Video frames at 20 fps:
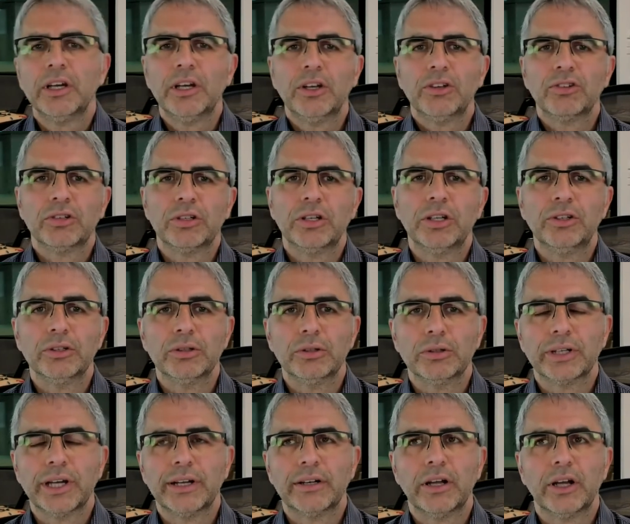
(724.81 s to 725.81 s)
So then you look
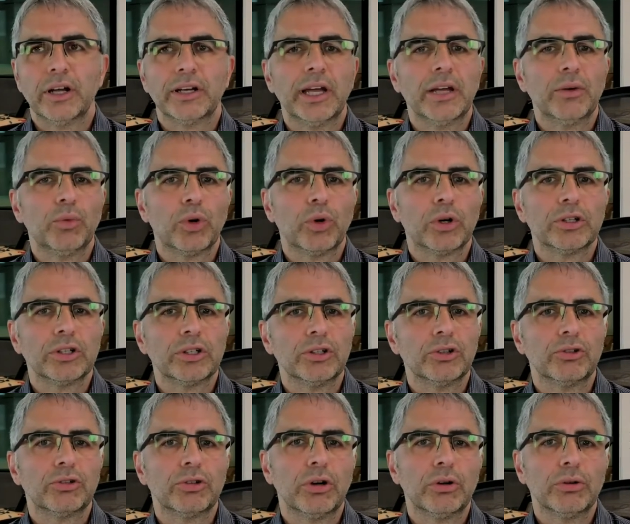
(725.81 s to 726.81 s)
at, okay, what are the
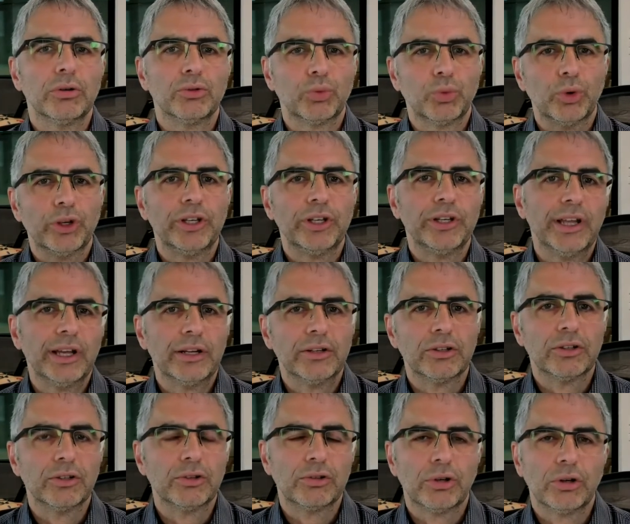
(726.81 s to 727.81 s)
controls? Working down the
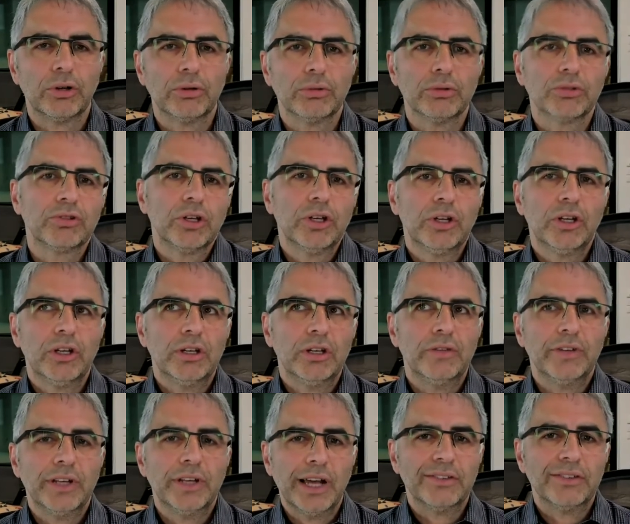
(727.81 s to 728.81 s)
controls.
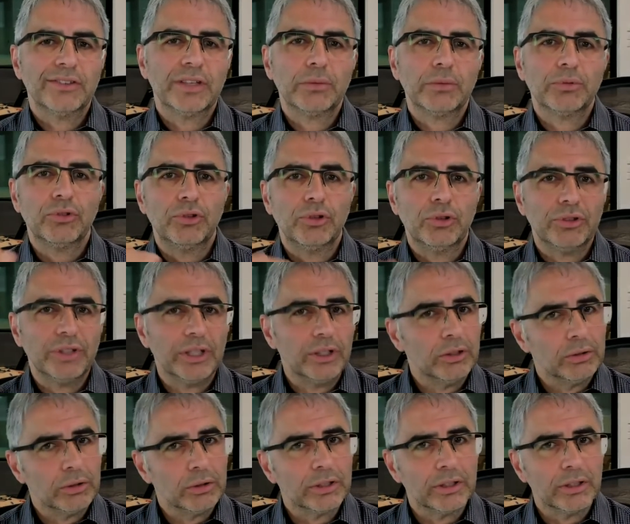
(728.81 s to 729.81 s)
If you can't substitute, then you
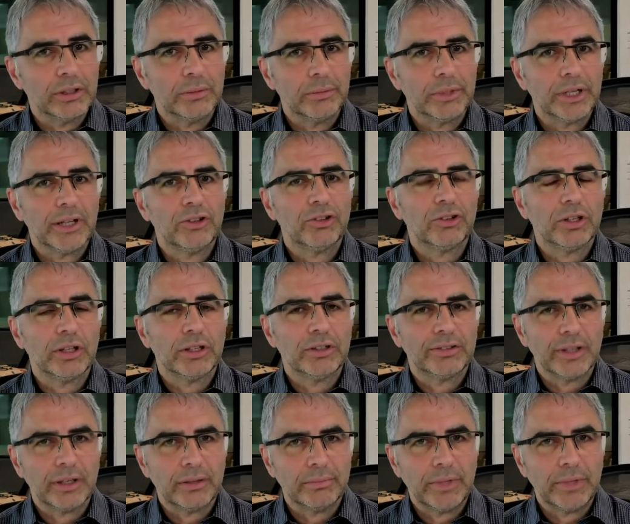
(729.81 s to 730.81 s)
look at elimination. That's
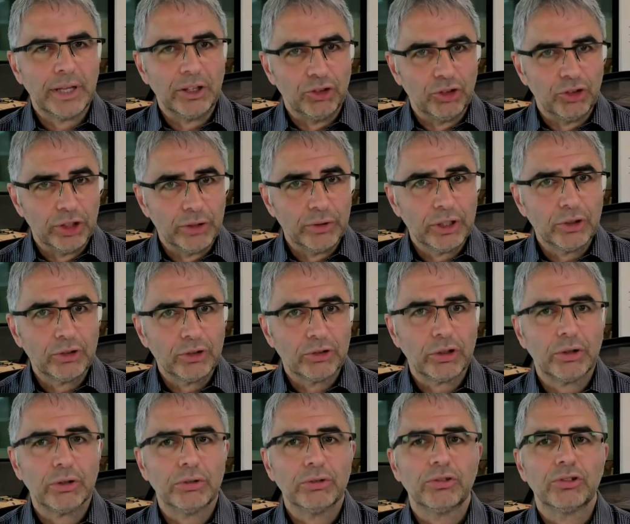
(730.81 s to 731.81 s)
engineering
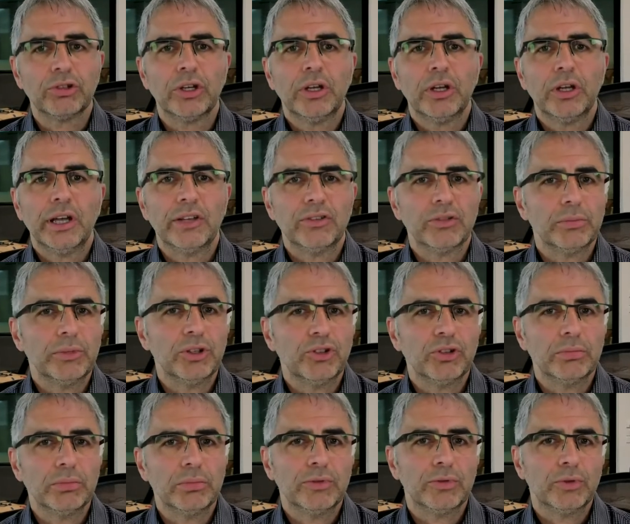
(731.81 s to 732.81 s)
controls, as I
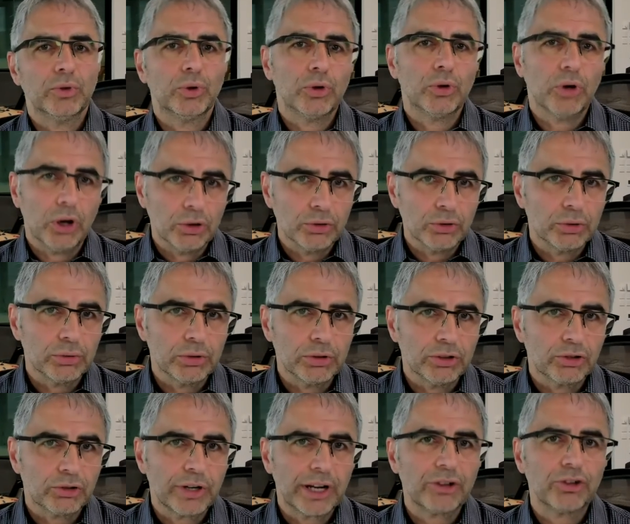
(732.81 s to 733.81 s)
mentioned before, on-tool
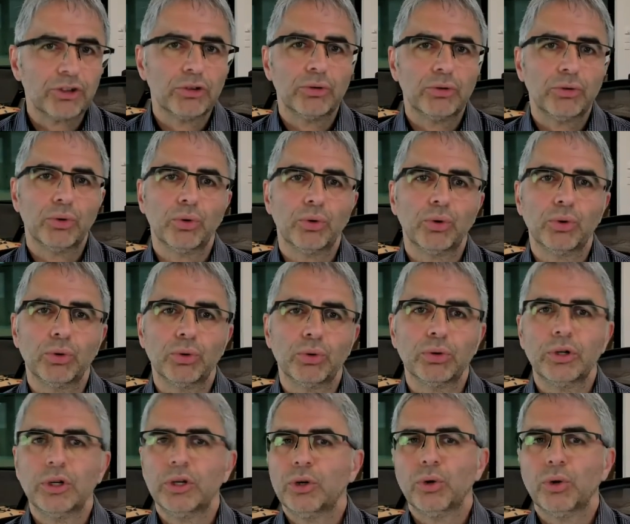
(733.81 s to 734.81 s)
extraction or
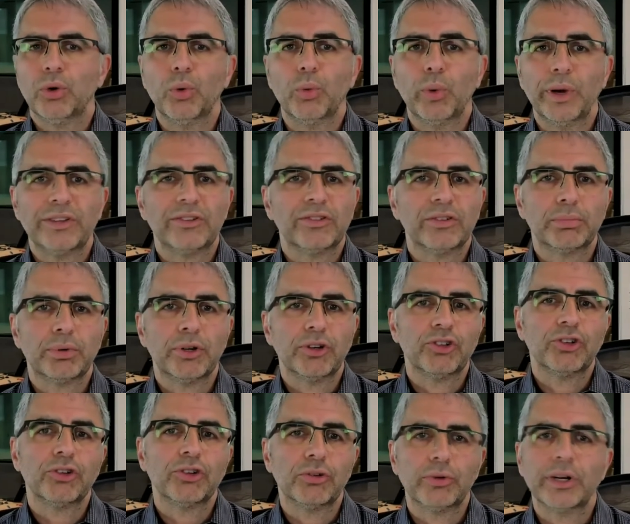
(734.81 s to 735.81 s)
wet
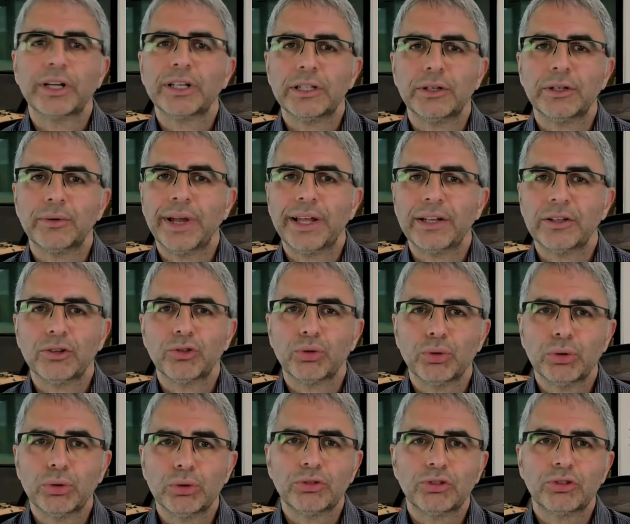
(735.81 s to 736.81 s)
suppression directly around the
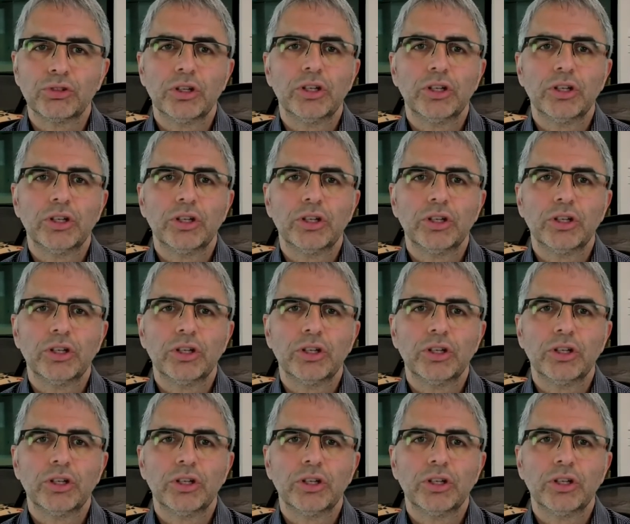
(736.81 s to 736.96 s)
source.